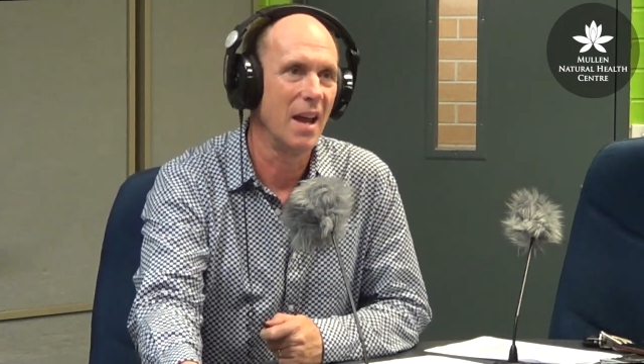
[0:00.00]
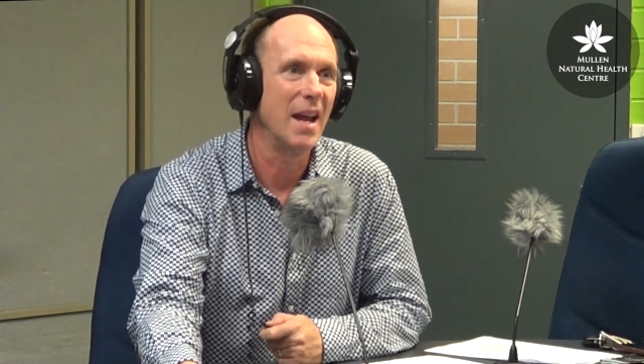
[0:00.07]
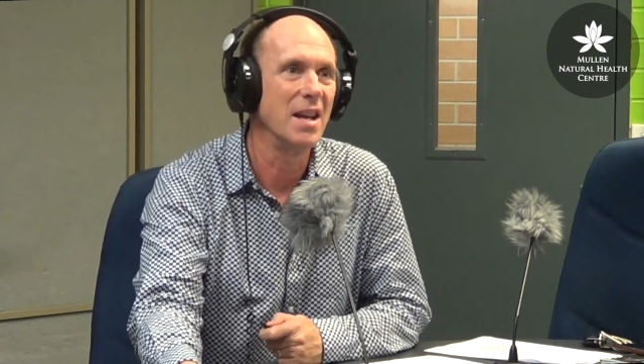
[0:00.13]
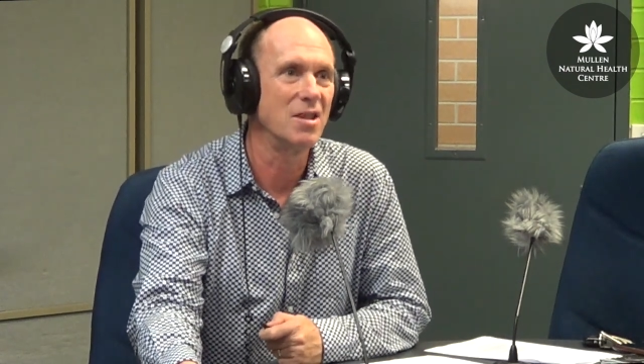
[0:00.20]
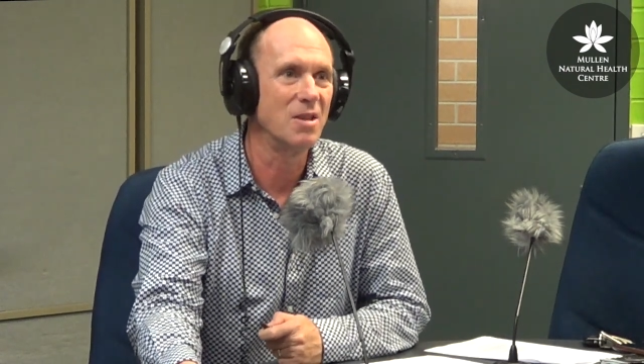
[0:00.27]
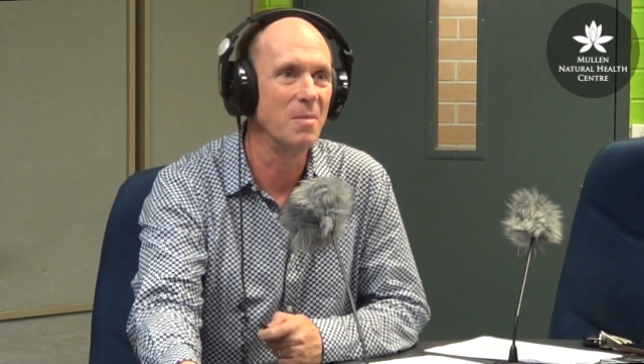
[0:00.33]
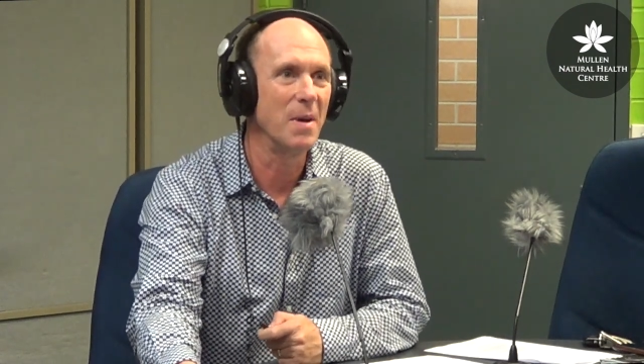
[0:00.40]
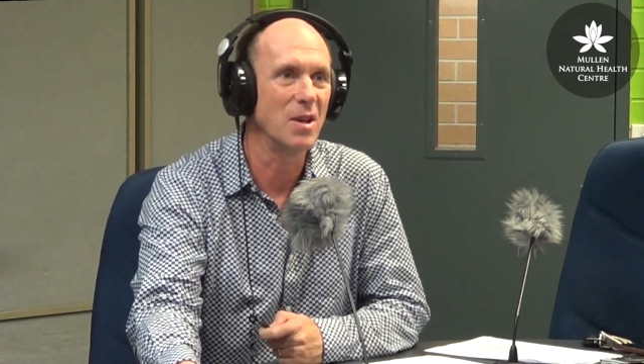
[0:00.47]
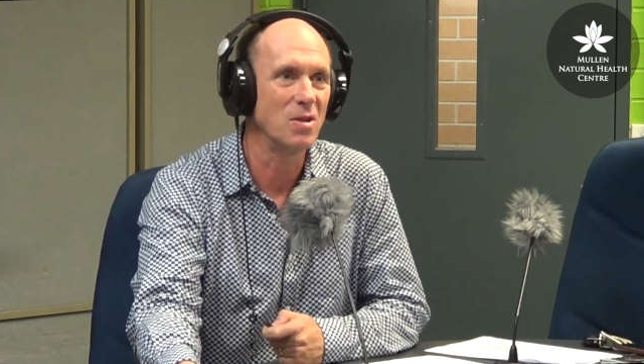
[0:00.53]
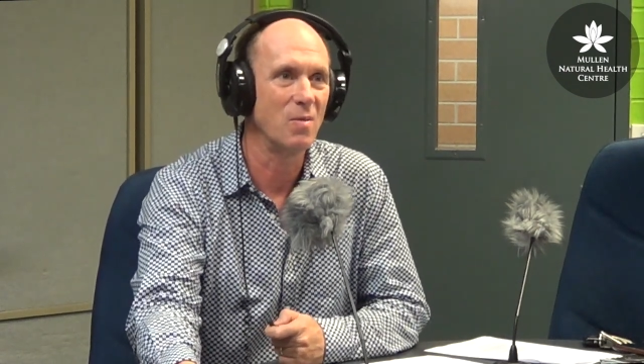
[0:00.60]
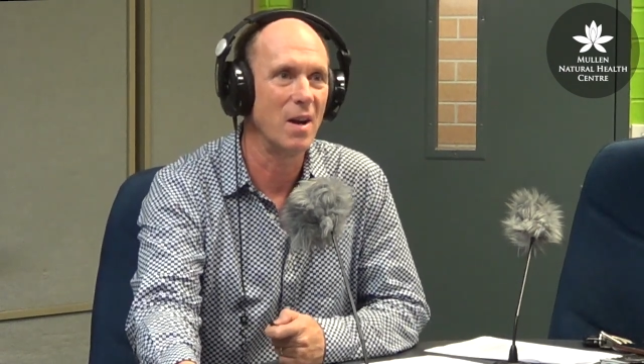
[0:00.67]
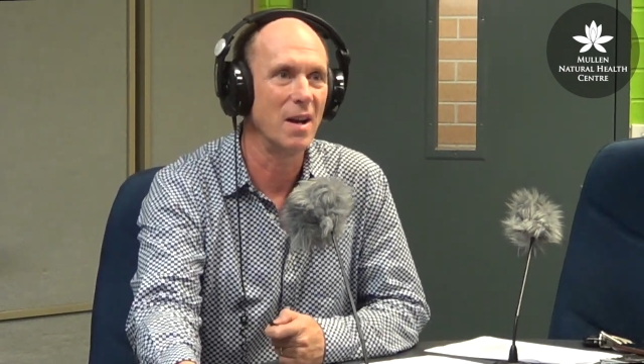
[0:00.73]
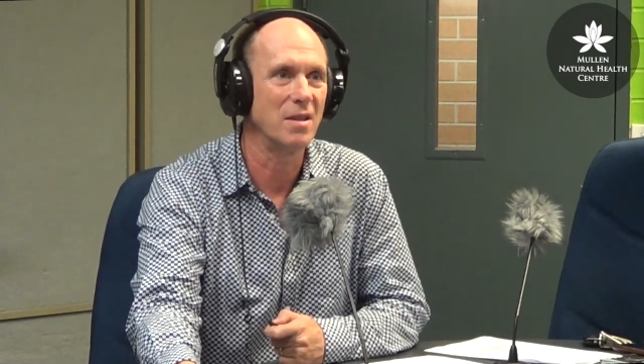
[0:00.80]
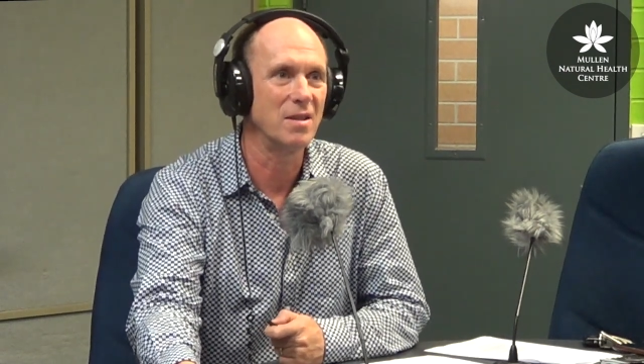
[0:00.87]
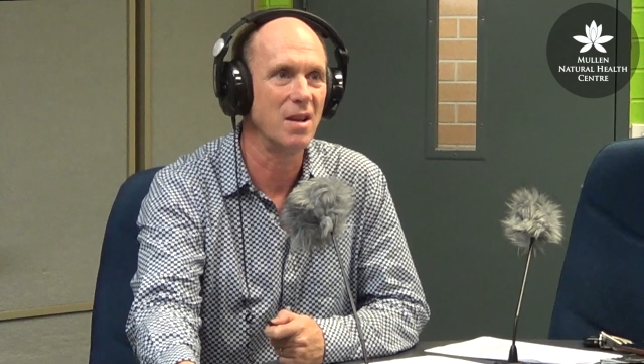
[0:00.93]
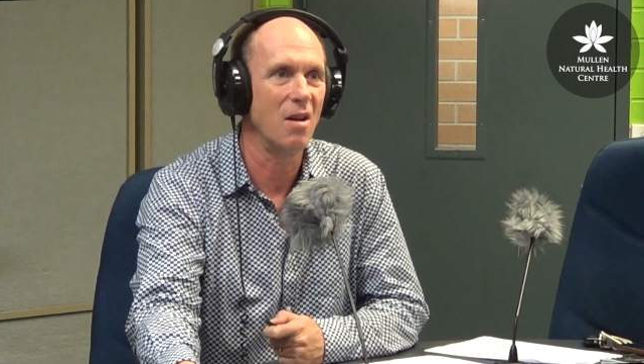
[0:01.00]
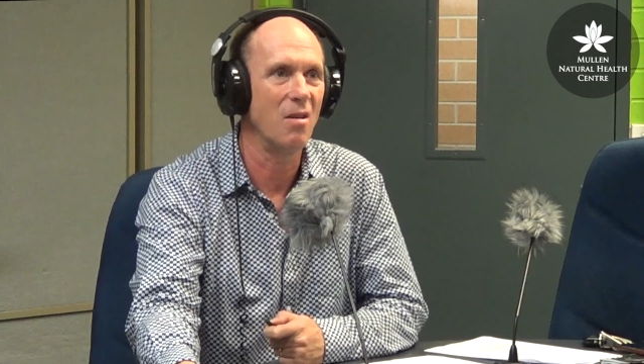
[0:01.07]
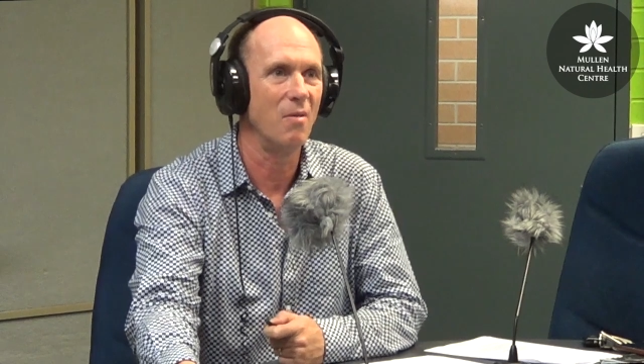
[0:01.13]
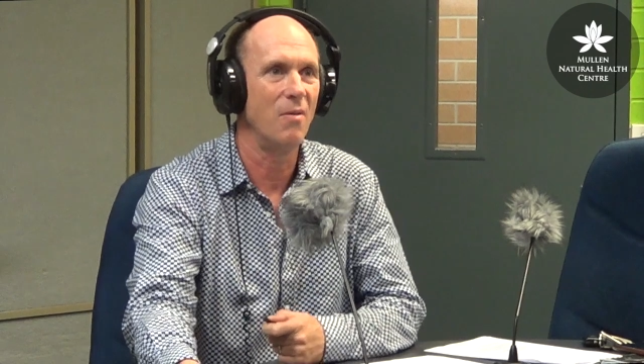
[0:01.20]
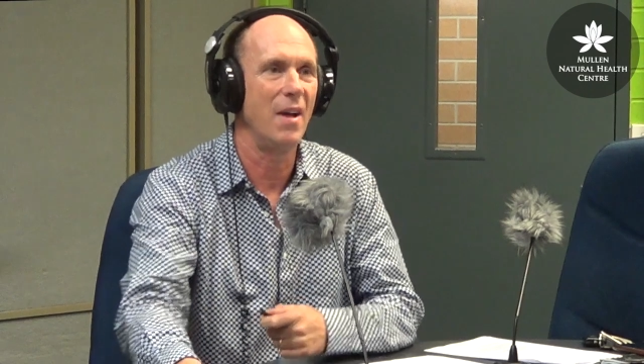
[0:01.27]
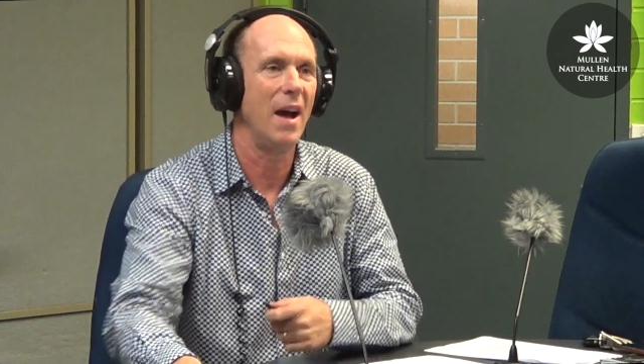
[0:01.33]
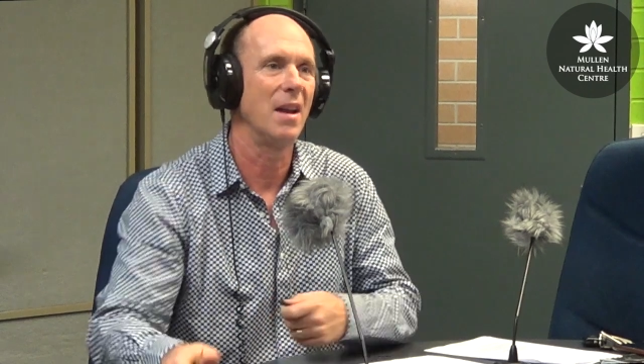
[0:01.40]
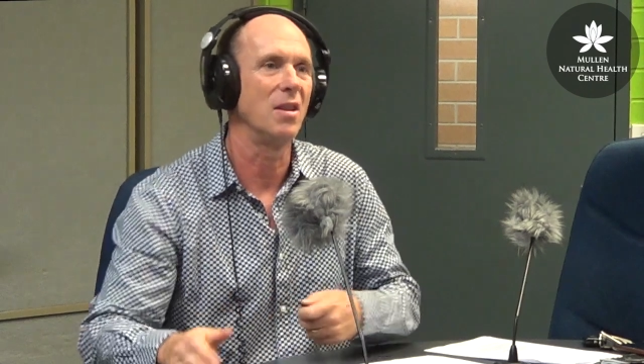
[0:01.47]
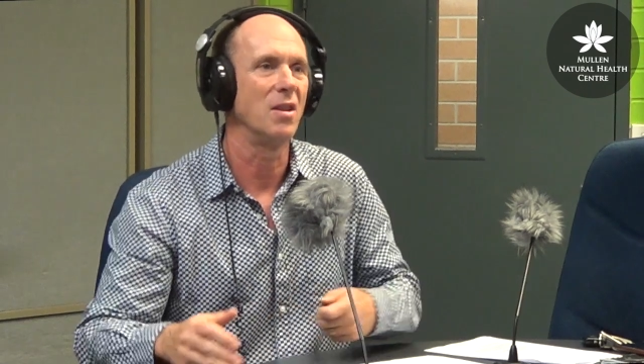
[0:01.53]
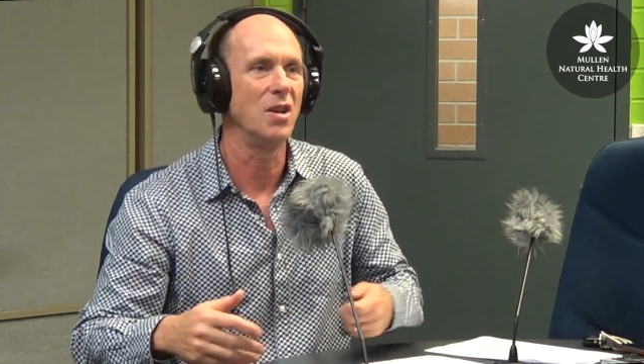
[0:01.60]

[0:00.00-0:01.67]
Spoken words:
is the best way to tell that